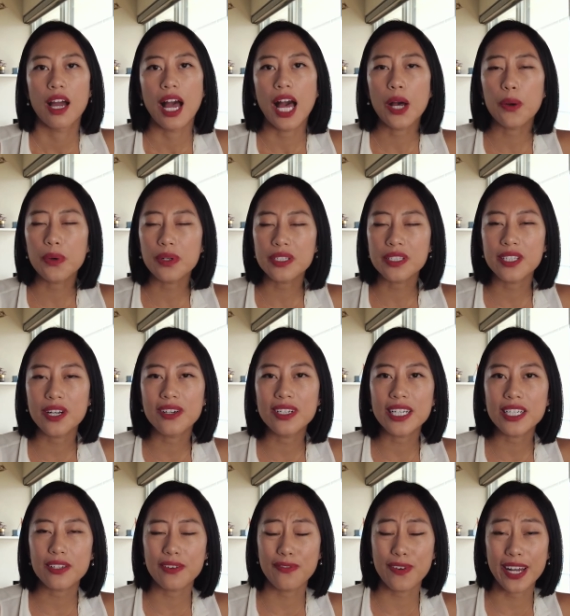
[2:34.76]
I will still
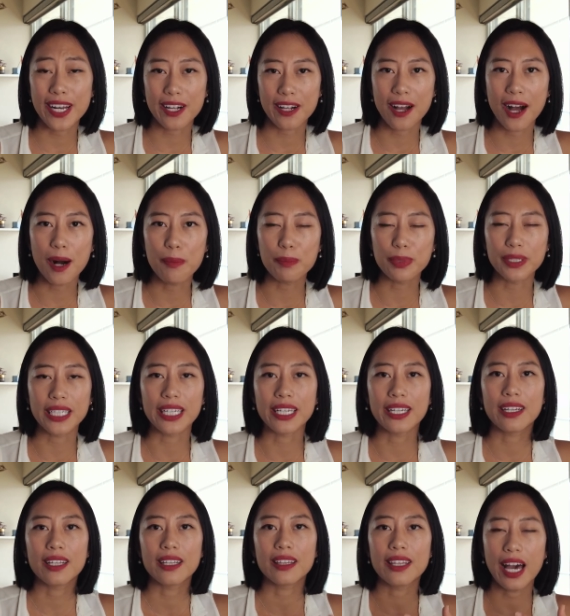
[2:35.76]
need to find a
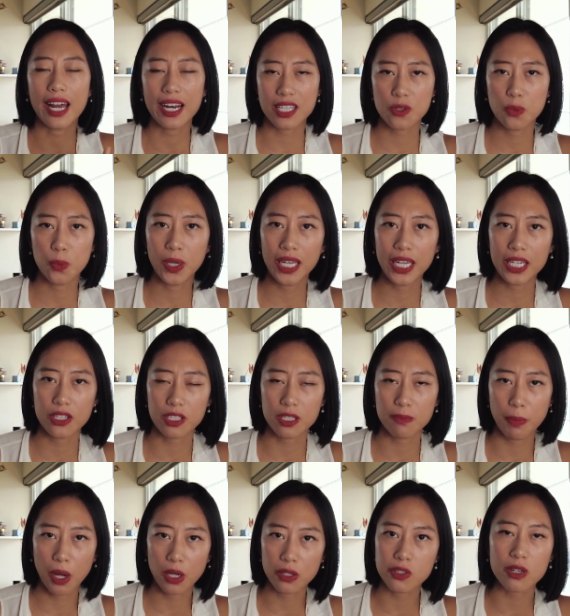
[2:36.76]
company that is willing to
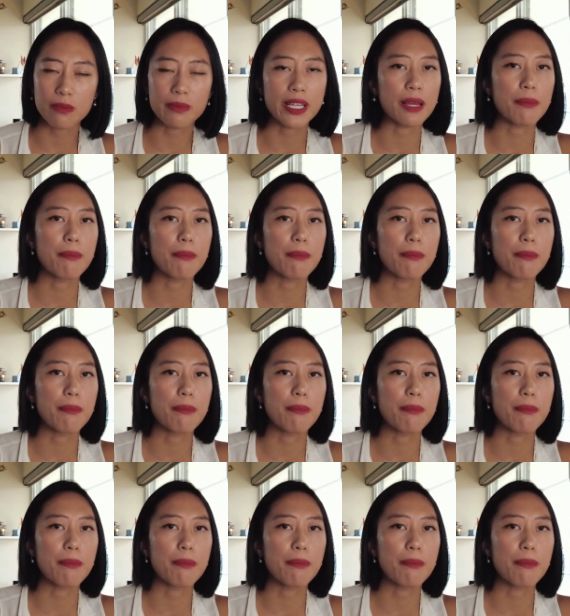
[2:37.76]
sponsor me,